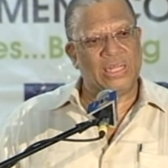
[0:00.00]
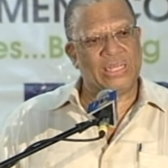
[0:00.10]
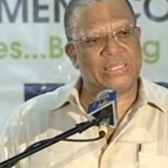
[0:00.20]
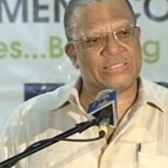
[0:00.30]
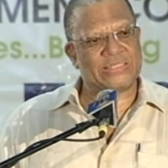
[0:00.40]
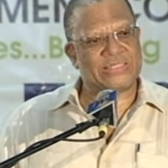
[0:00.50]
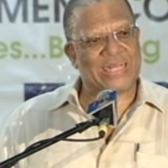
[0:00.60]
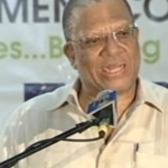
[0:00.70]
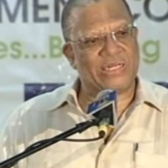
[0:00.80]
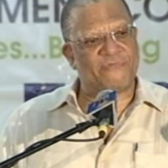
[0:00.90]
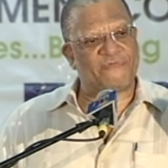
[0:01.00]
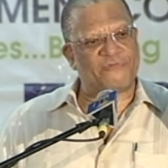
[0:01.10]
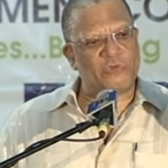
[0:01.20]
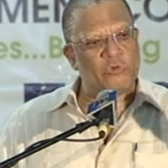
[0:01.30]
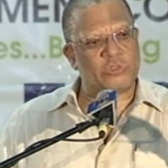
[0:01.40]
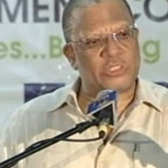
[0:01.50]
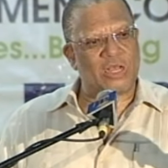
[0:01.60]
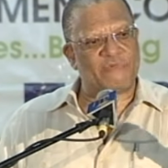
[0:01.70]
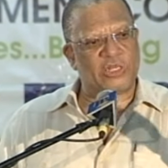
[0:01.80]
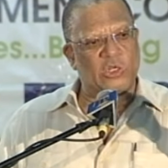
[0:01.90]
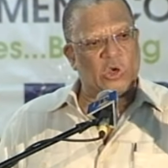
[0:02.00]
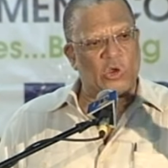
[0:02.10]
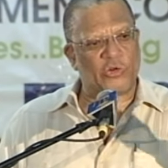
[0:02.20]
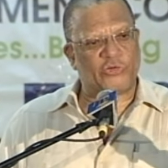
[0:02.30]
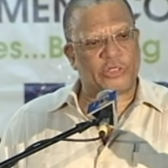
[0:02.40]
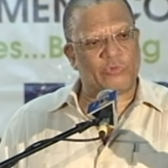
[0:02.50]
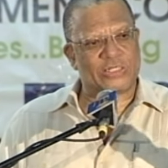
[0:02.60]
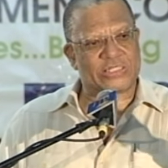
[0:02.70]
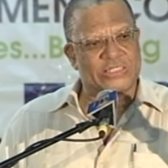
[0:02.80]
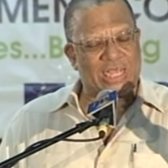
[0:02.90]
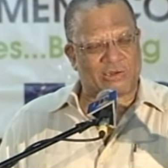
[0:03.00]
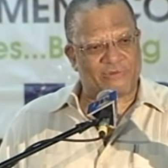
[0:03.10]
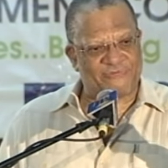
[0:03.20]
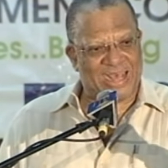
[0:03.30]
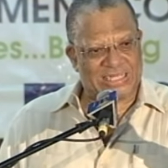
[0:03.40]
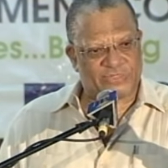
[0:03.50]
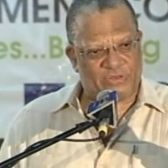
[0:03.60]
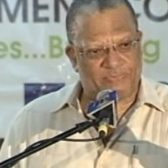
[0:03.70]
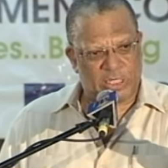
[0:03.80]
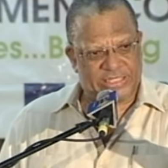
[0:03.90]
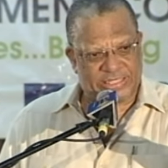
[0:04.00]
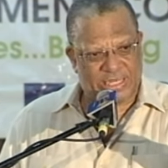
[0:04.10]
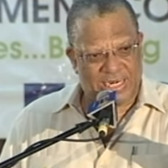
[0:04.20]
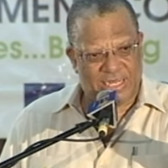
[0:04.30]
is that the future of the country was sacrificed for political